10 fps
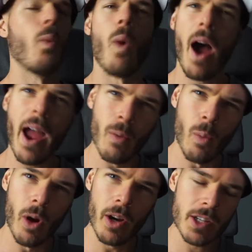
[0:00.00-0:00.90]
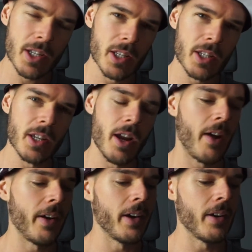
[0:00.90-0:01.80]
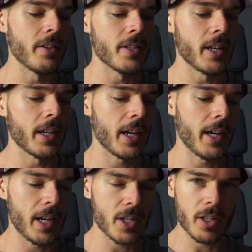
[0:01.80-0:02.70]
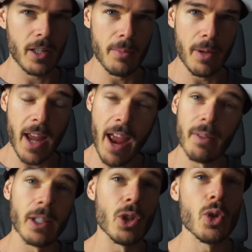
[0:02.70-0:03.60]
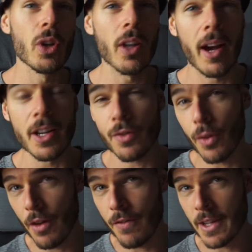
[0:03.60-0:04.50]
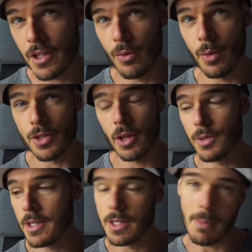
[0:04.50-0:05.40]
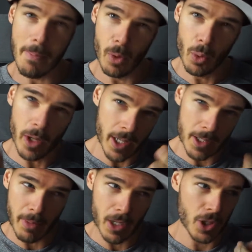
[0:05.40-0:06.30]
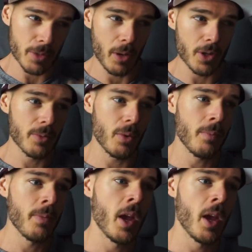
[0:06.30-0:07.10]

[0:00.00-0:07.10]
why it works and the scenarios that it can actually be heavily utilized for effective results, and to milk it as much as possible.